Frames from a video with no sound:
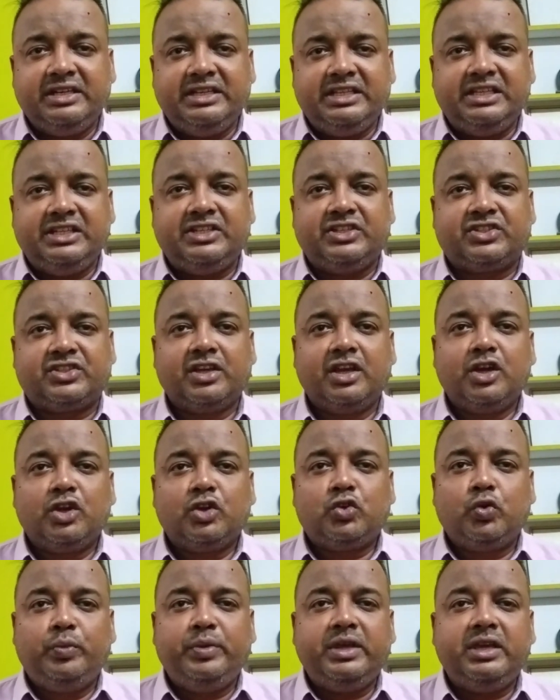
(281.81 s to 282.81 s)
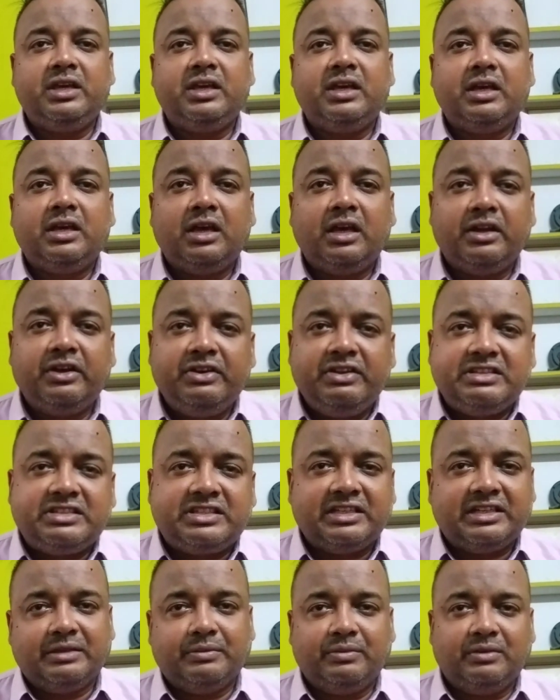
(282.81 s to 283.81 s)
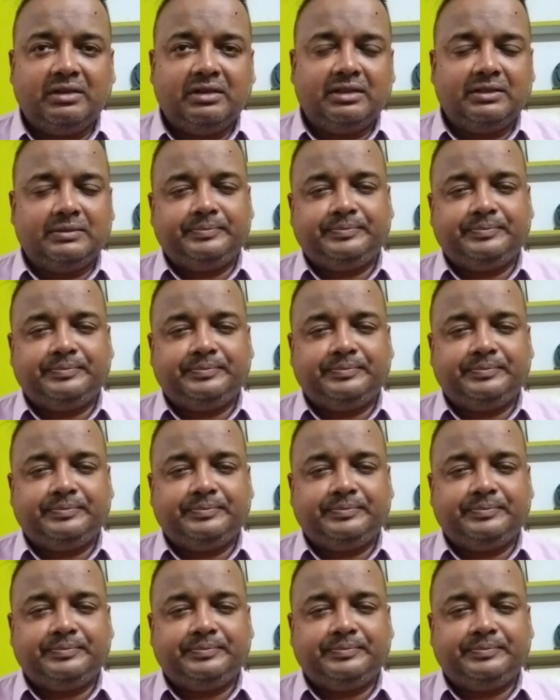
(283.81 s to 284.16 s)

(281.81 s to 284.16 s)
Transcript: needs to be reasonable.